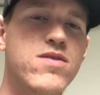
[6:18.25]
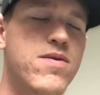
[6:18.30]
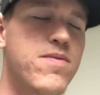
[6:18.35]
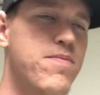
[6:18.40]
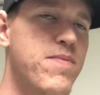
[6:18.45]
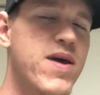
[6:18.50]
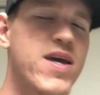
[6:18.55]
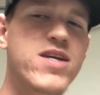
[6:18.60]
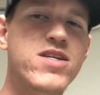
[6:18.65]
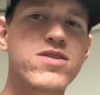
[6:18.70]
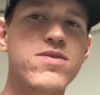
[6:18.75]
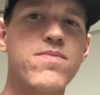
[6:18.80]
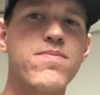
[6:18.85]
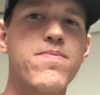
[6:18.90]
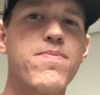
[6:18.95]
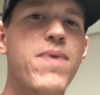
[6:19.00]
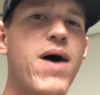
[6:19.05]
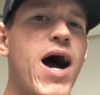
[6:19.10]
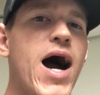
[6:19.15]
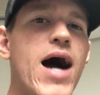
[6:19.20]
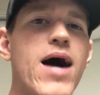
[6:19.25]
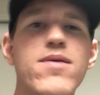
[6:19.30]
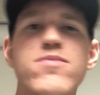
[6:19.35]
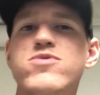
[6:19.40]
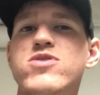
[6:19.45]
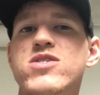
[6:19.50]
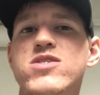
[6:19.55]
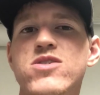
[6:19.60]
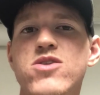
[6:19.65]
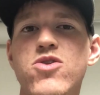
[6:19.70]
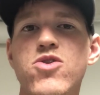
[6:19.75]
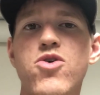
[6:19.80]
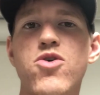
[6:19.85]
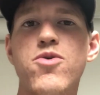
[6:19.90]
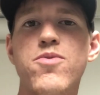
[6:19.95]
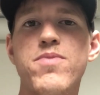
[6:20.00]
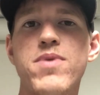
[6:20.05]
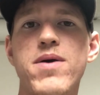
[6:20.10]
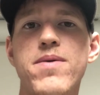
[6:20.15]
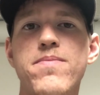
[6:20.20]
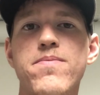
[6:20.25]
It makes them pop just a little bit